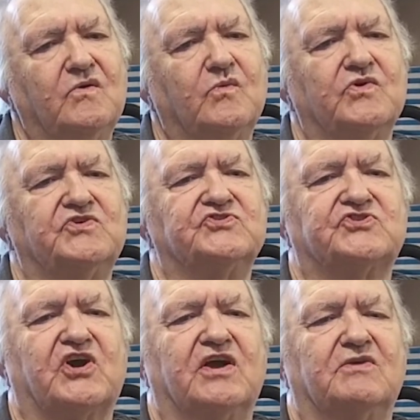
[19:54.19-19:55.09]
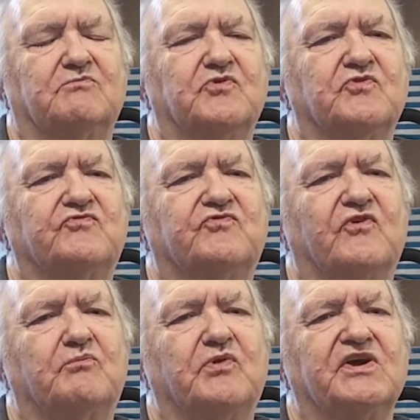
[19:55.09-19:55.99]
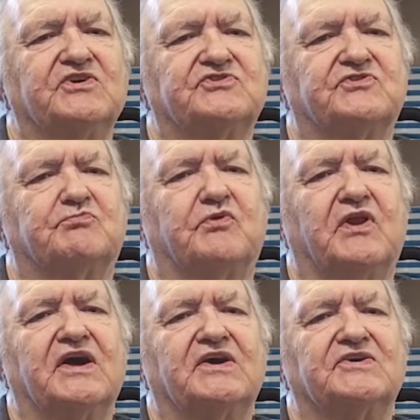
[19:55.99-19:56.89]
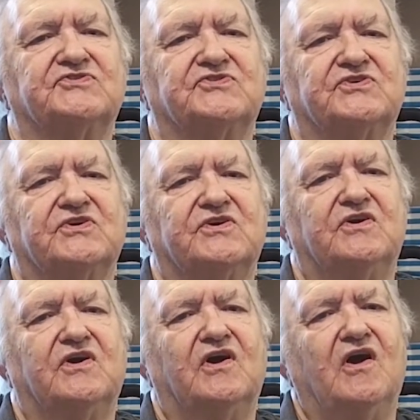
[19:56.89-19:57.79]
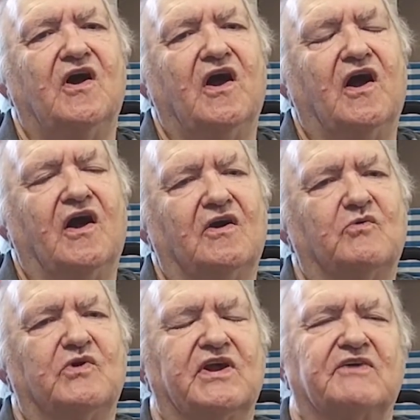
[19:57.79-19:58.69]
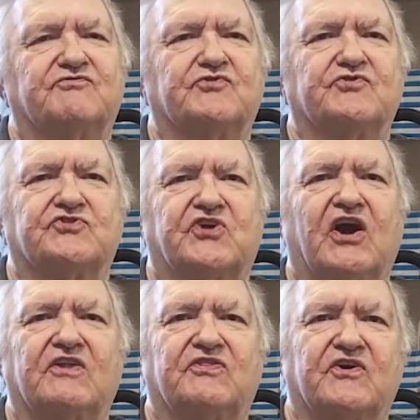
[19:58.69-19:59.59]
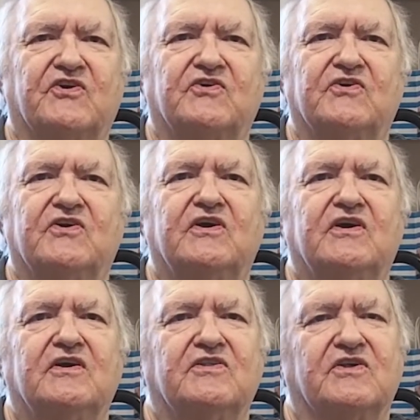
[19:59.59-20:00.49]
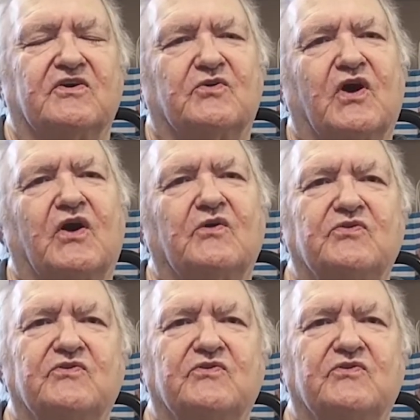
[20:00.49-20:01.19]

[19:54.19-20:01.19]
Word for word: we just kind of moved from place to place. Uh, when I first got there, they were out